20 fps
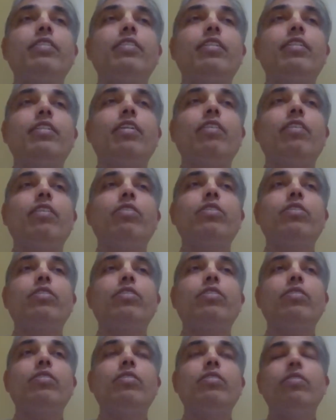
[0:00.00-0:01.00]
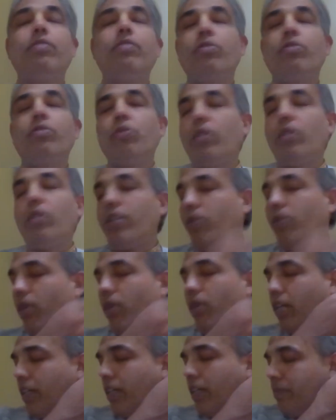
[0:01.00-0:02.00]
all goes to Guru and
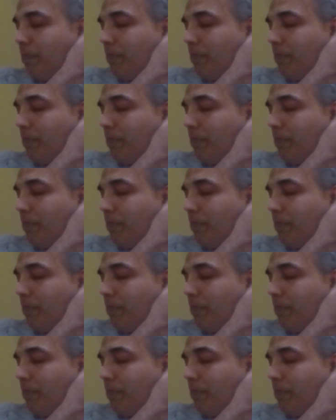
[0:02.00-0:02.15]
Gauranga.